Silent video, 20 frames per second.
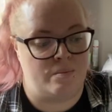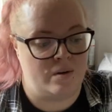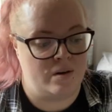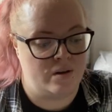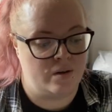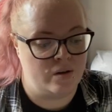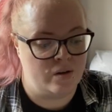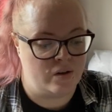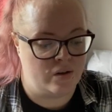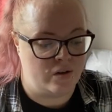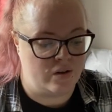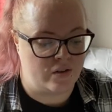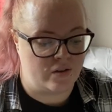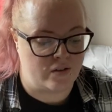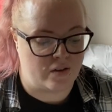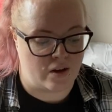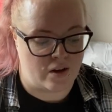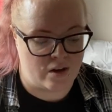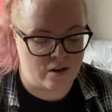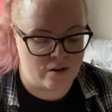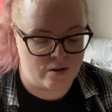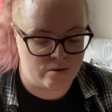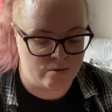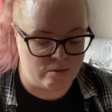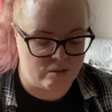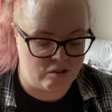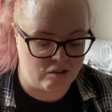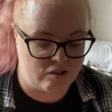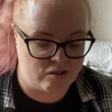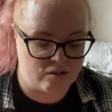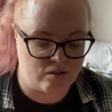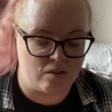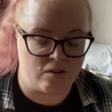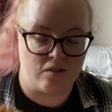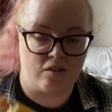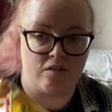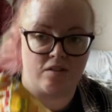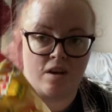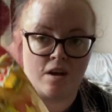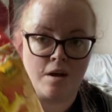So we just got
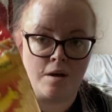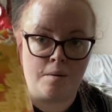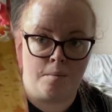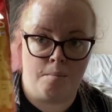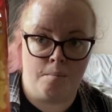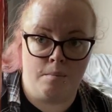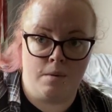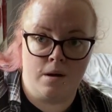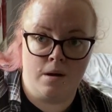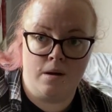some